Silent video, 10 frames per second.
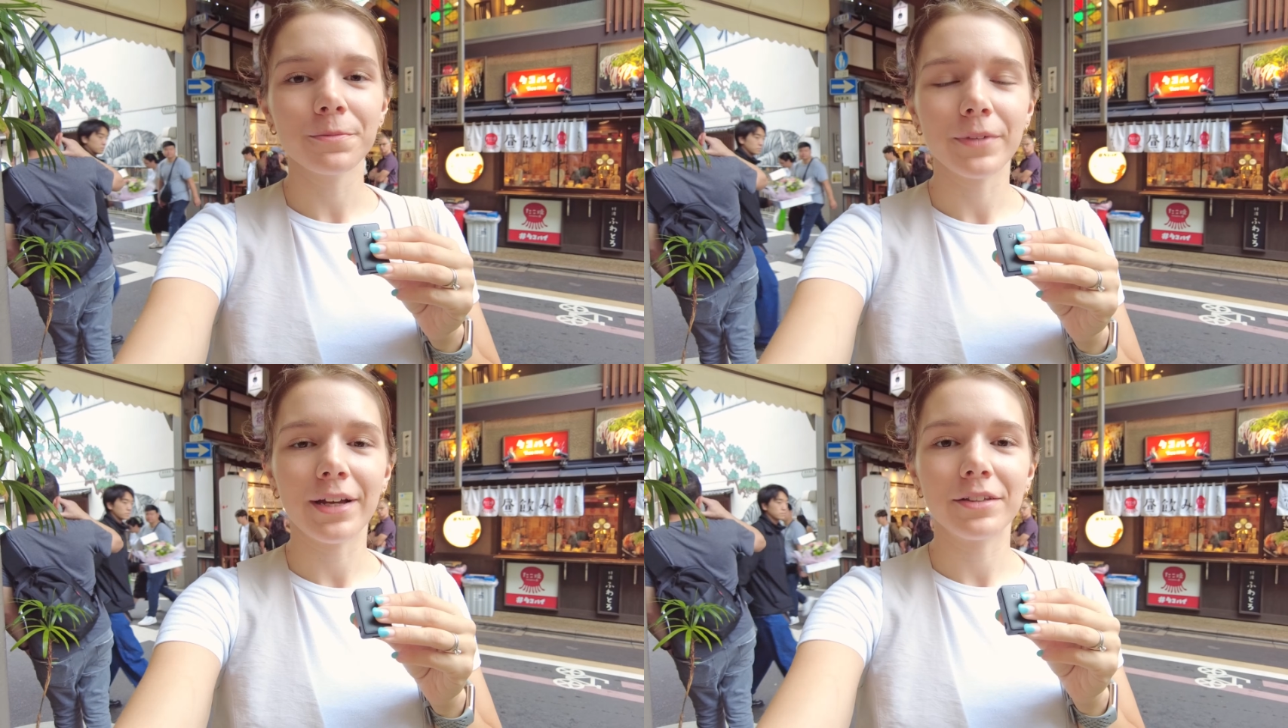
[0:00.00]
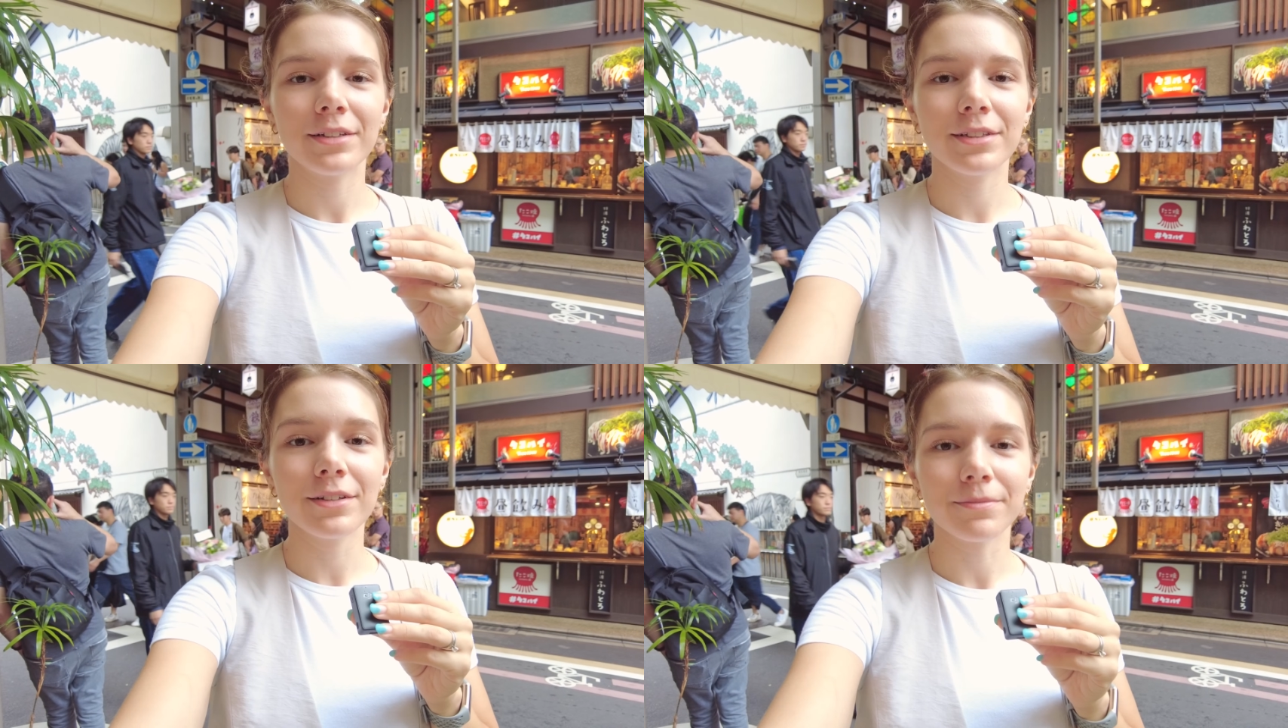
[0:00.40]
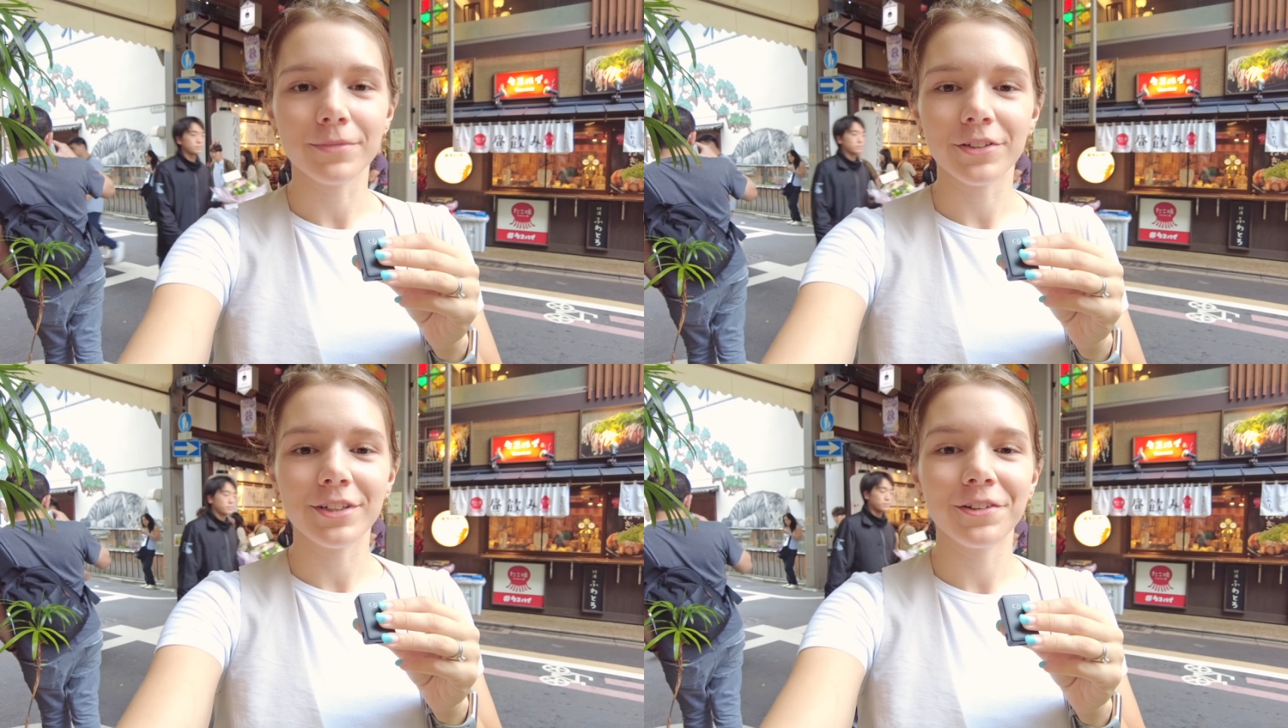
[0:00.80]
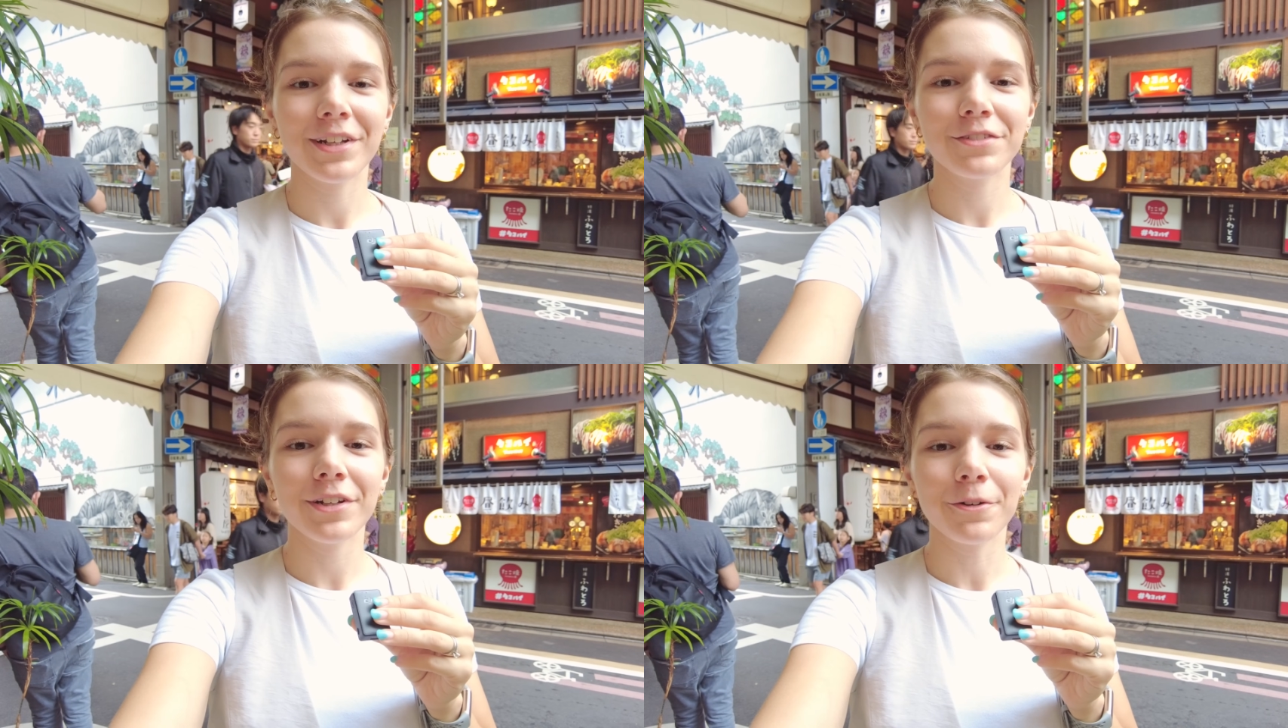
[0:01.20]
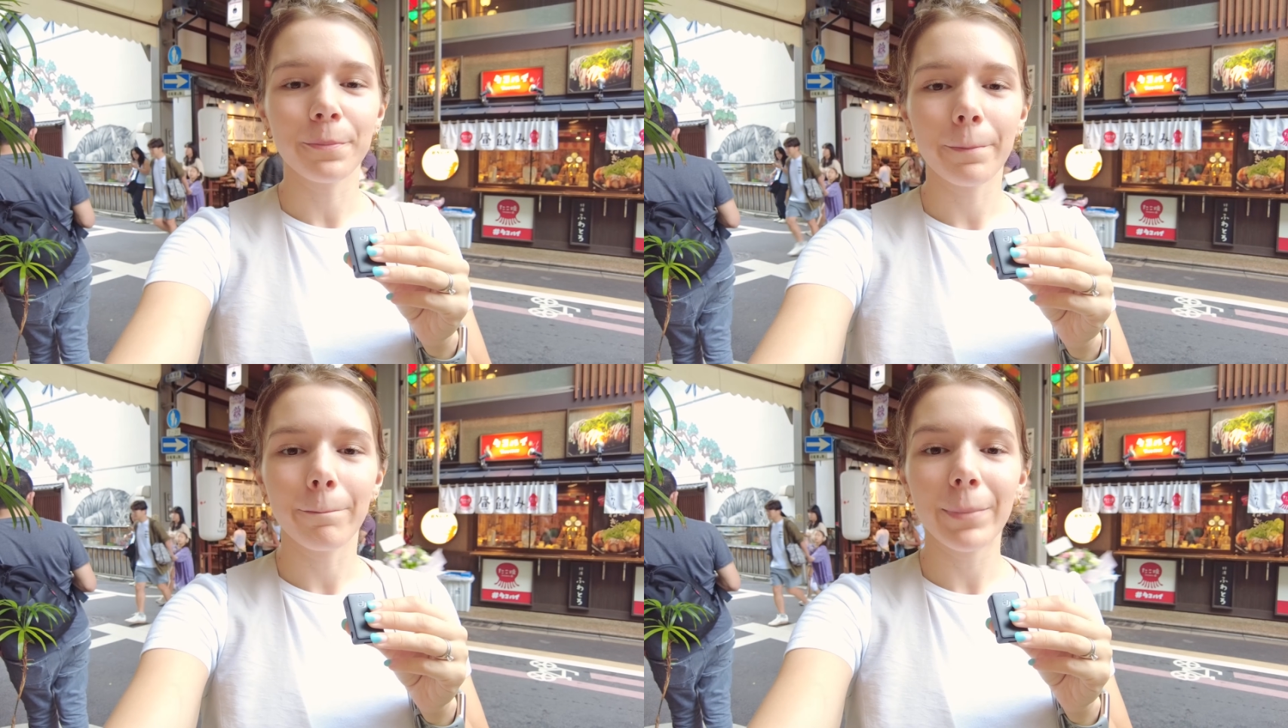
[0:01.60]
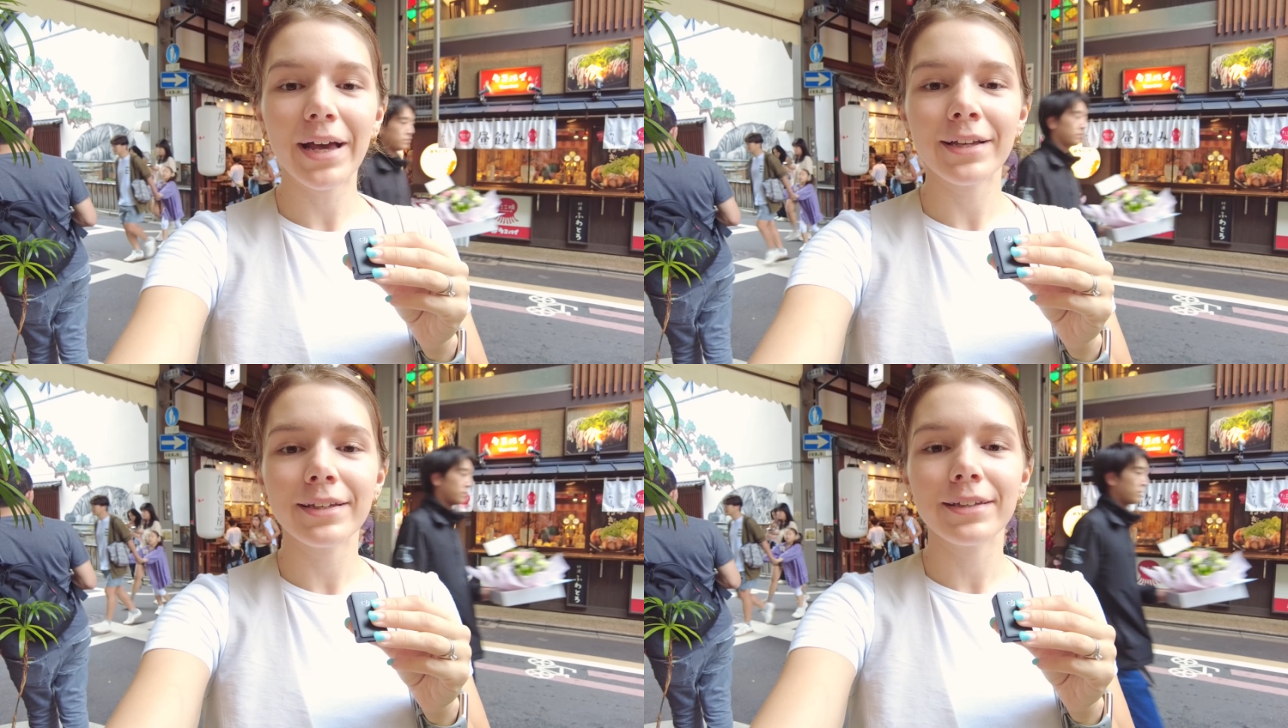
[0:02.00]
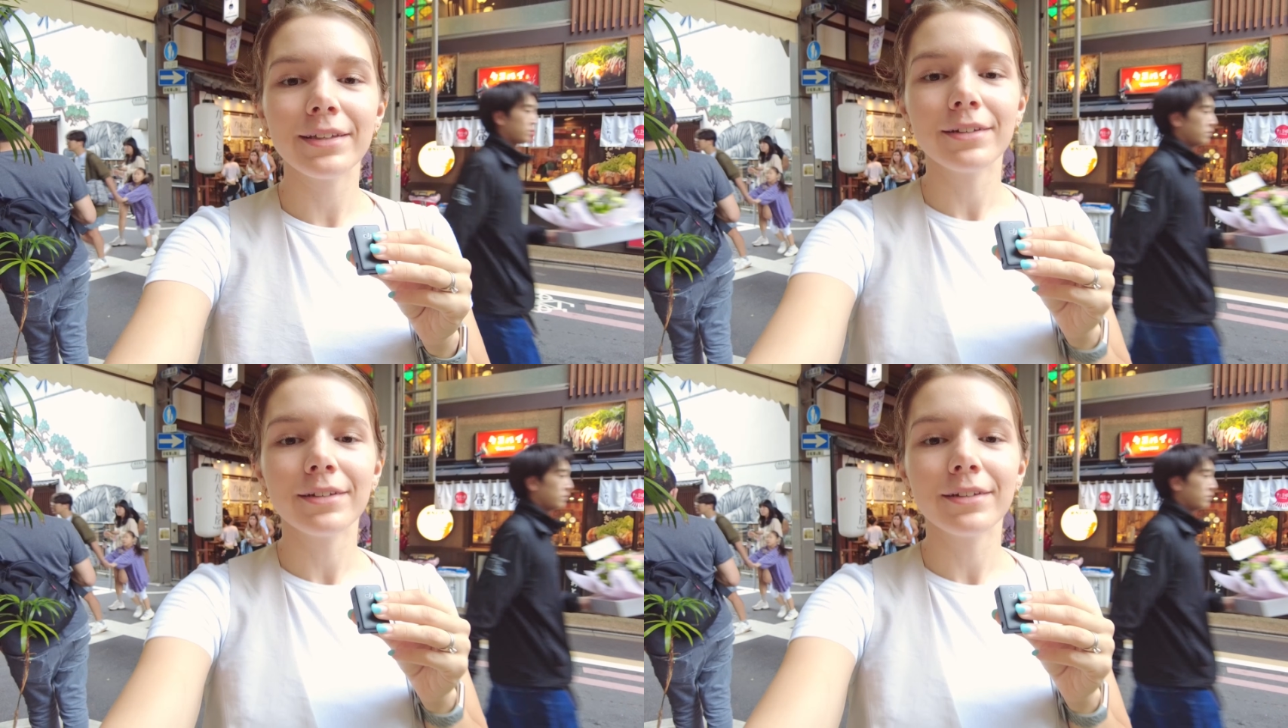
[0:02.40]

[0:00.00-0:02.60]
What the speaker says: and that's it. I'll see you in the next video. Bye!